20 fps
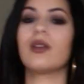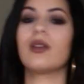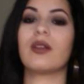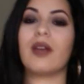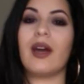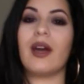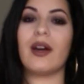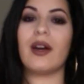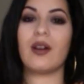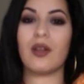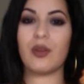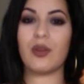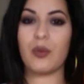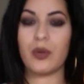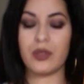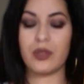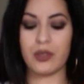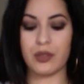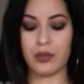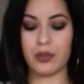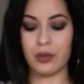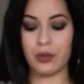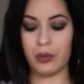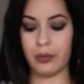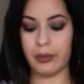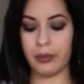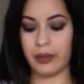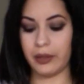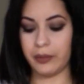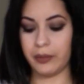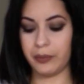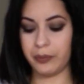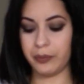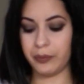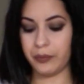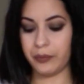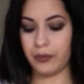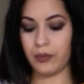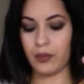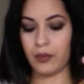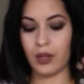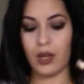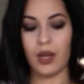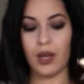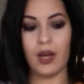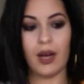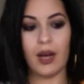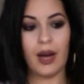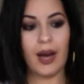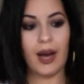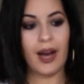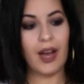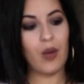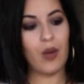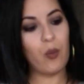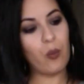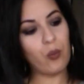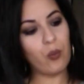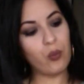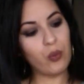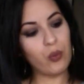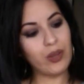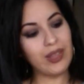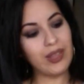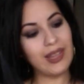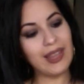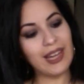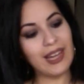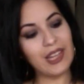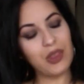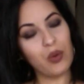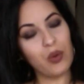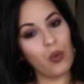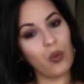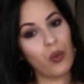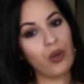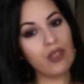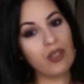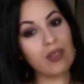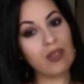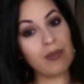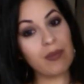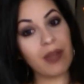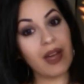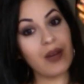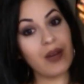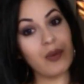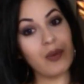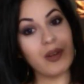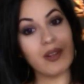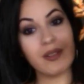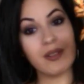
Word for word: They had other ones too, but I really like the orange and black one.